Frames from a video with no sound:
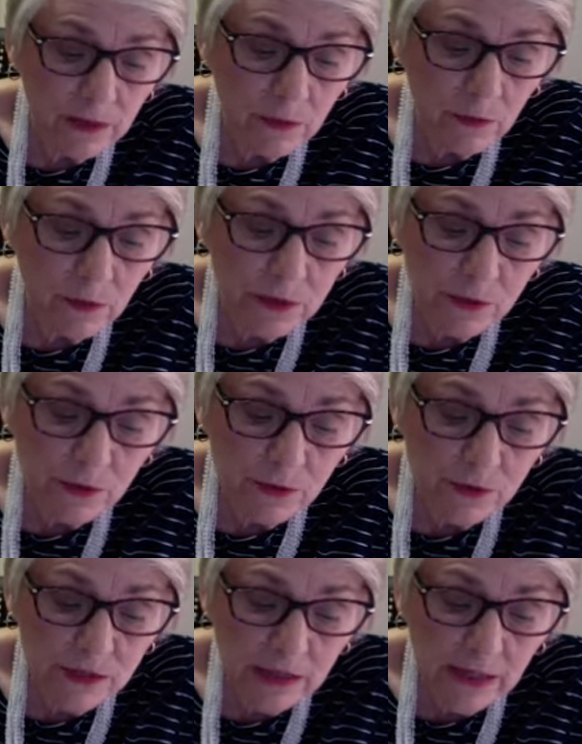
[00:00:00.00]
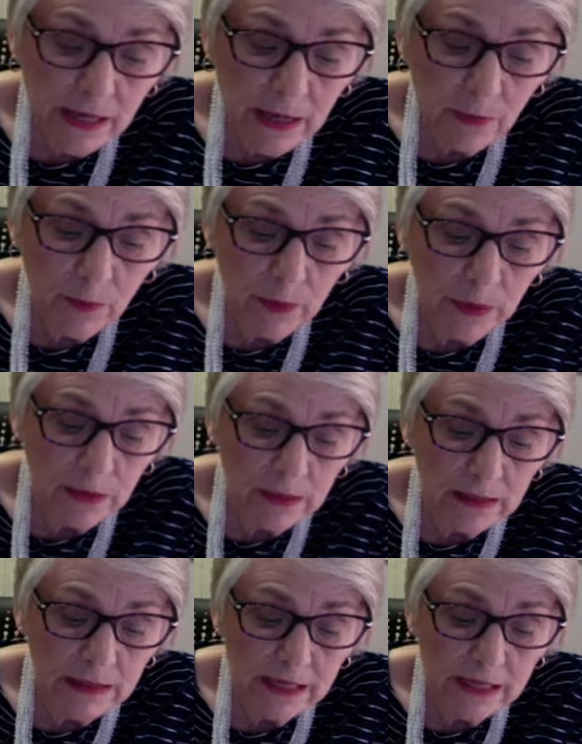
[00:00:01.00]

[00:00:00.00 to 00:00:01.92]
resources and capabilities,